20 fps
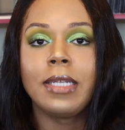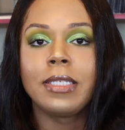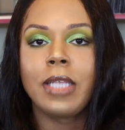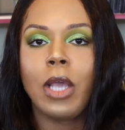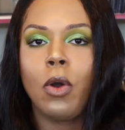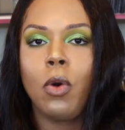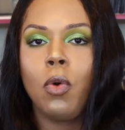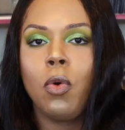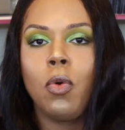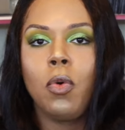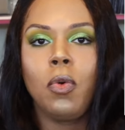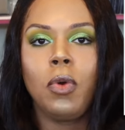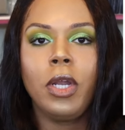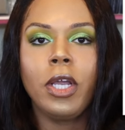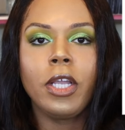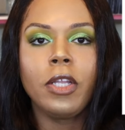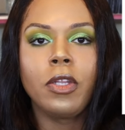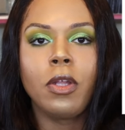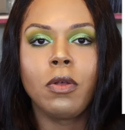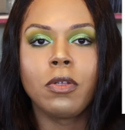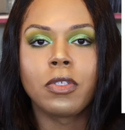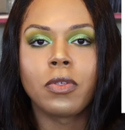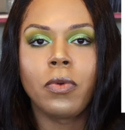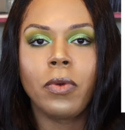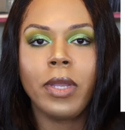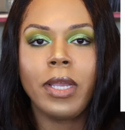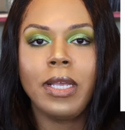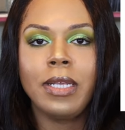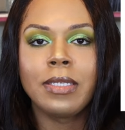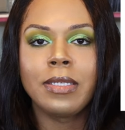it and say, ooh, look at those
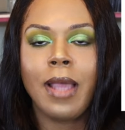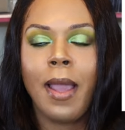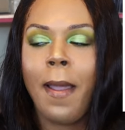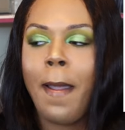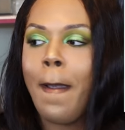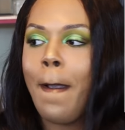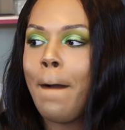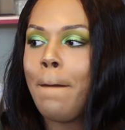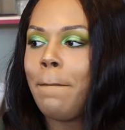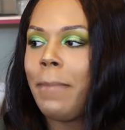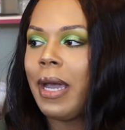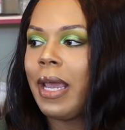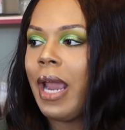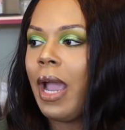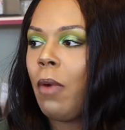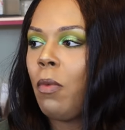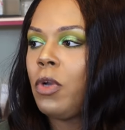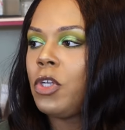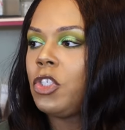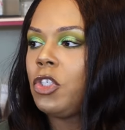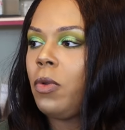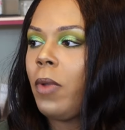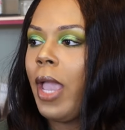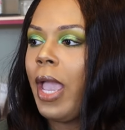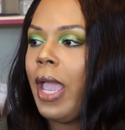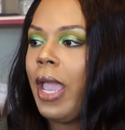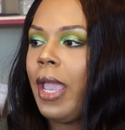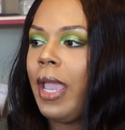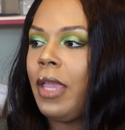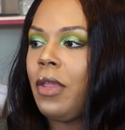greens, but I wish you
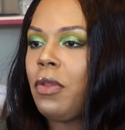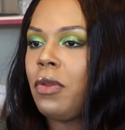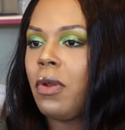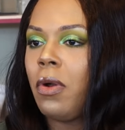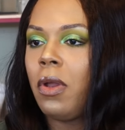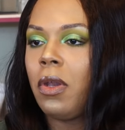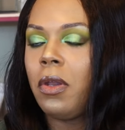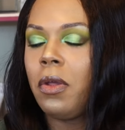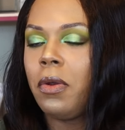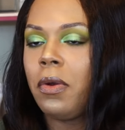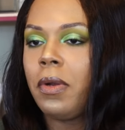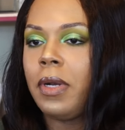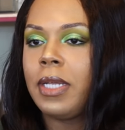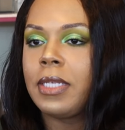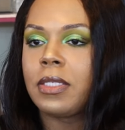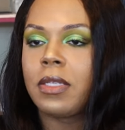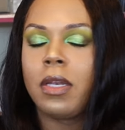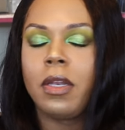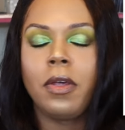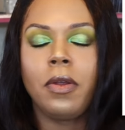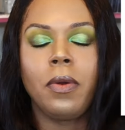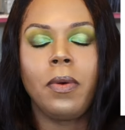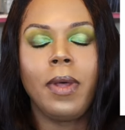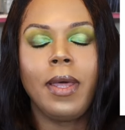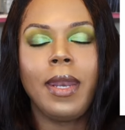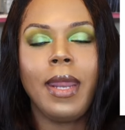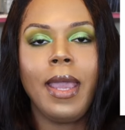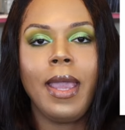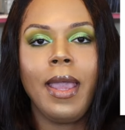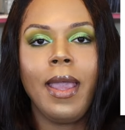had, you know, a little of this, a little
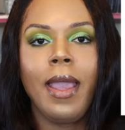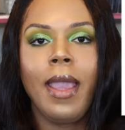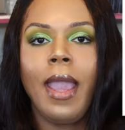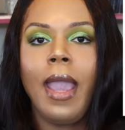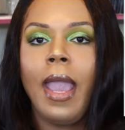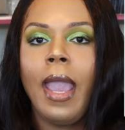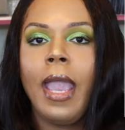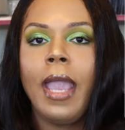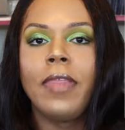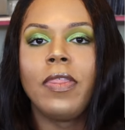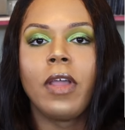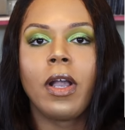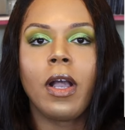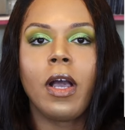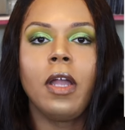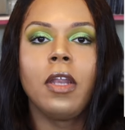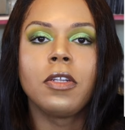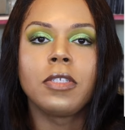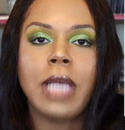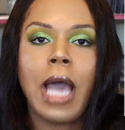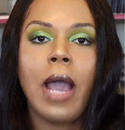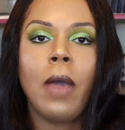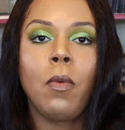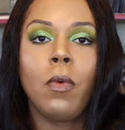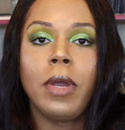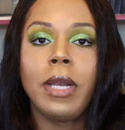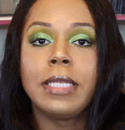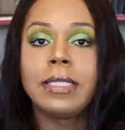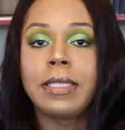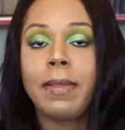of that, and the colors I
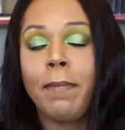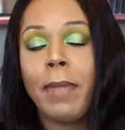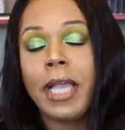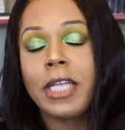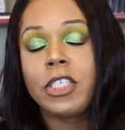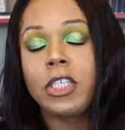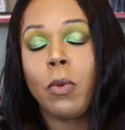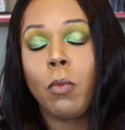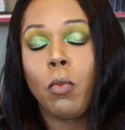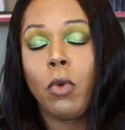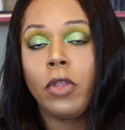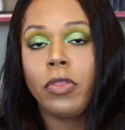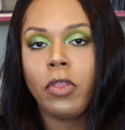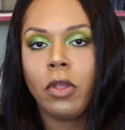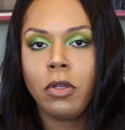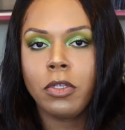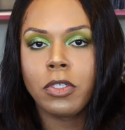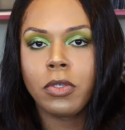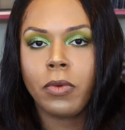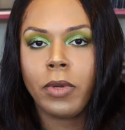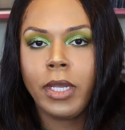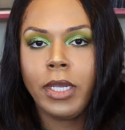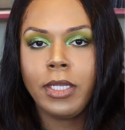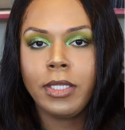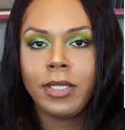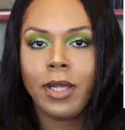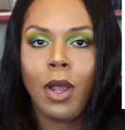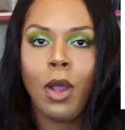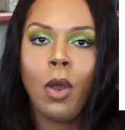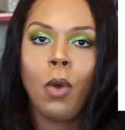wanted to match up with those
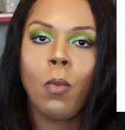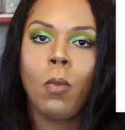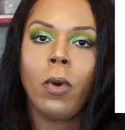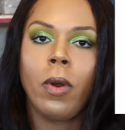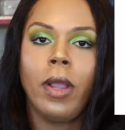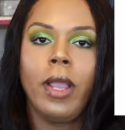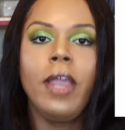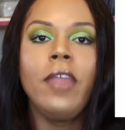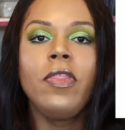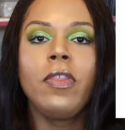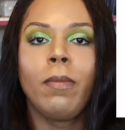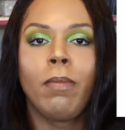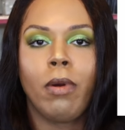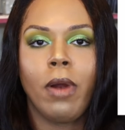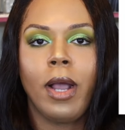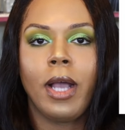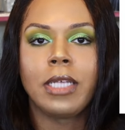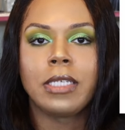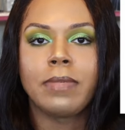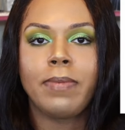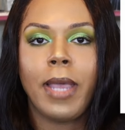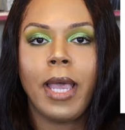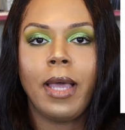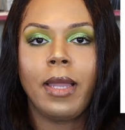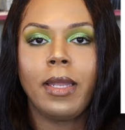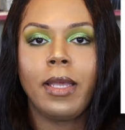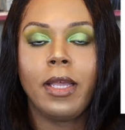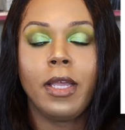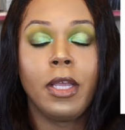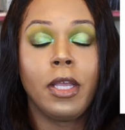greens were in the bronze
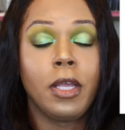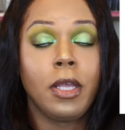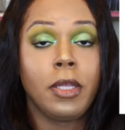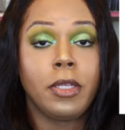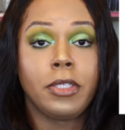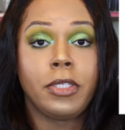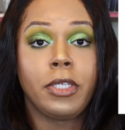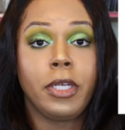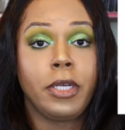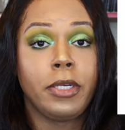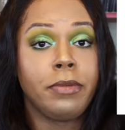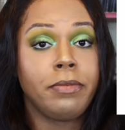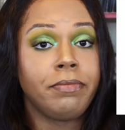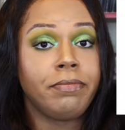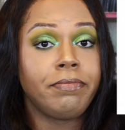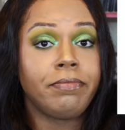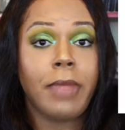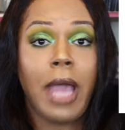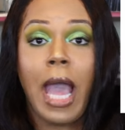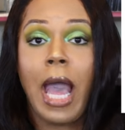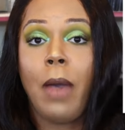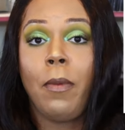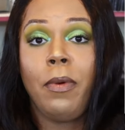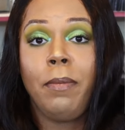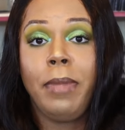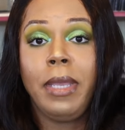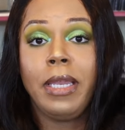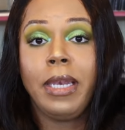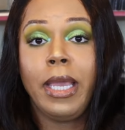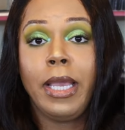palette, so I
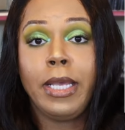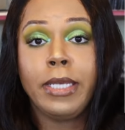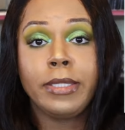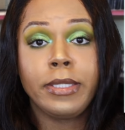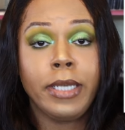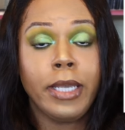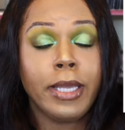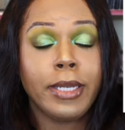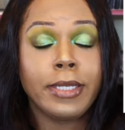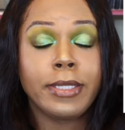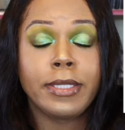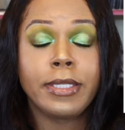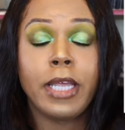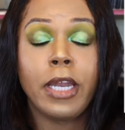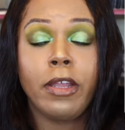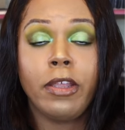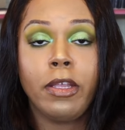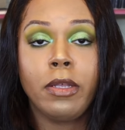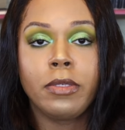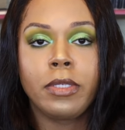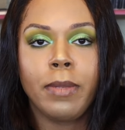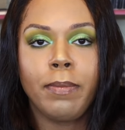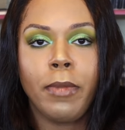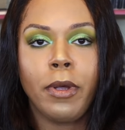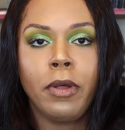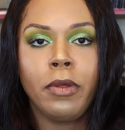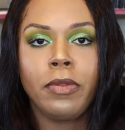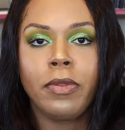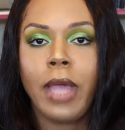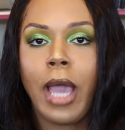would be lazy, and instead of using
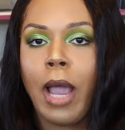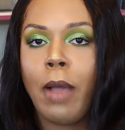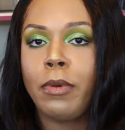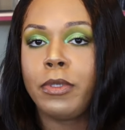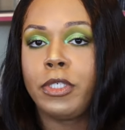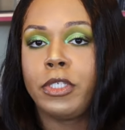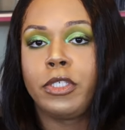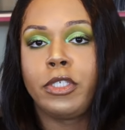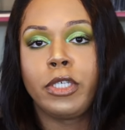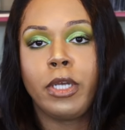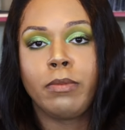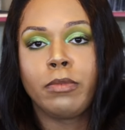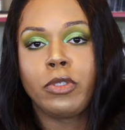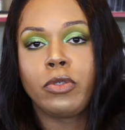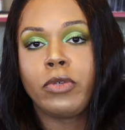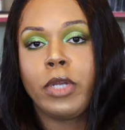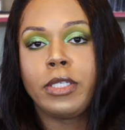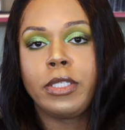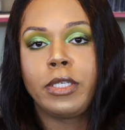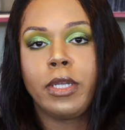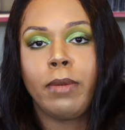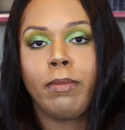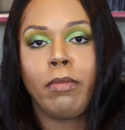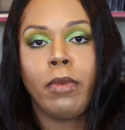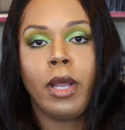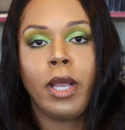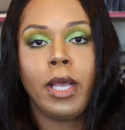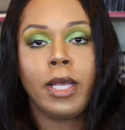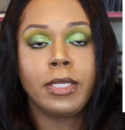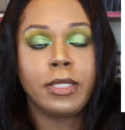both, I would just jump straight to the
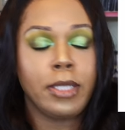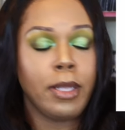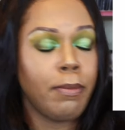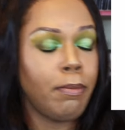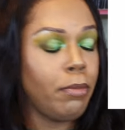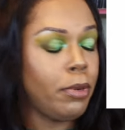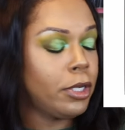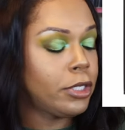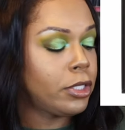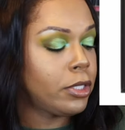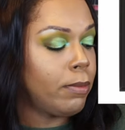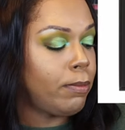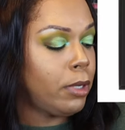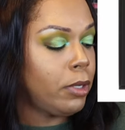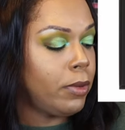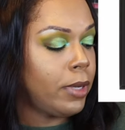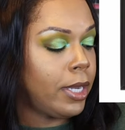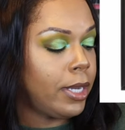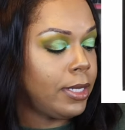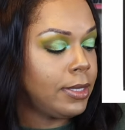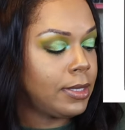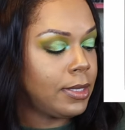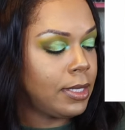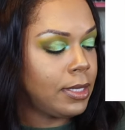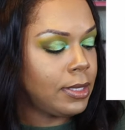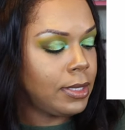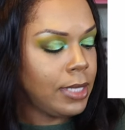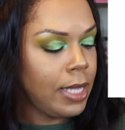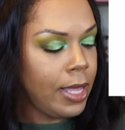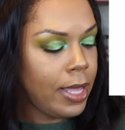bronze, push the blue honey to
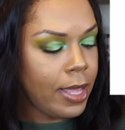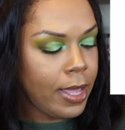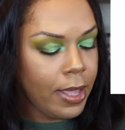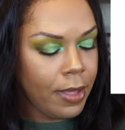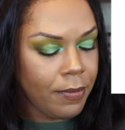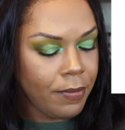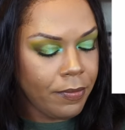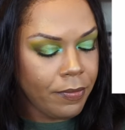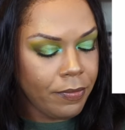the side.